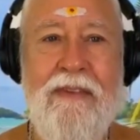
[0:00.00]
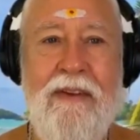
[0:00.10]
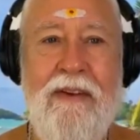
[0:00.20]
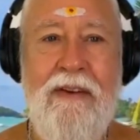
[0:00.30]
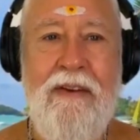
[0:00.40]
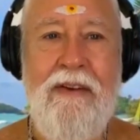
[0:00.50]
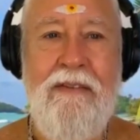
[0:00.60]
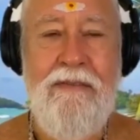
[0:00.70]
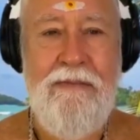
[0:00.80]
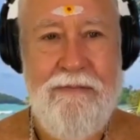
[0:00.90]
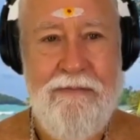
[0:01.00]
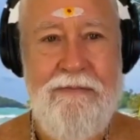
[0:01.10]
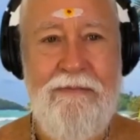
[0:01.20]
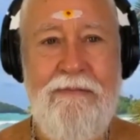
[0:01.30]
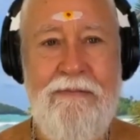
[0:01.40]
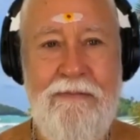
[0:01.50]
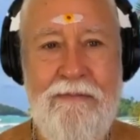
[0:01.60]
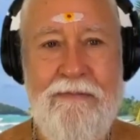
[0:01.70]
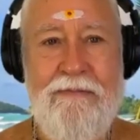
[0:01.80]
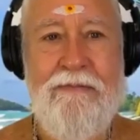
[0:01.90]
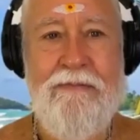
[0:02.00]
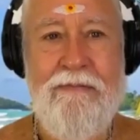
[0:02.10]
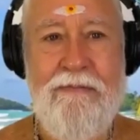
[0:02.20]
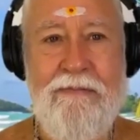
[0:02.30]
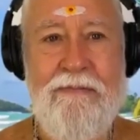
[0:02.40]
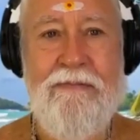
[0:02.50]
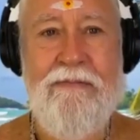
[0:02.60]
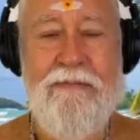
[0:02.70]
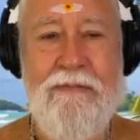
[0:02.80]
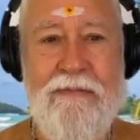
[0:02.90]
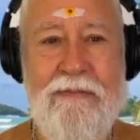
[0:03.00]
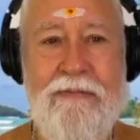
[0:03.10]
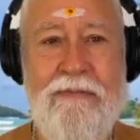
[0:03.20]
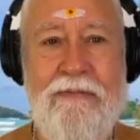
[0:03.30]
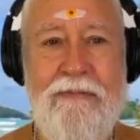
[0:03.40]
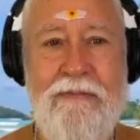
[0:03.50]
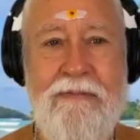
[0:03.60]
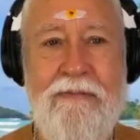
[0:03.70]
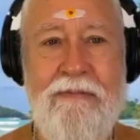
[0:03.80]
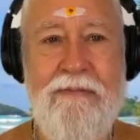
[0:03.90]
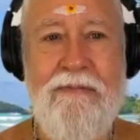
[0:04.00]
(not speaking)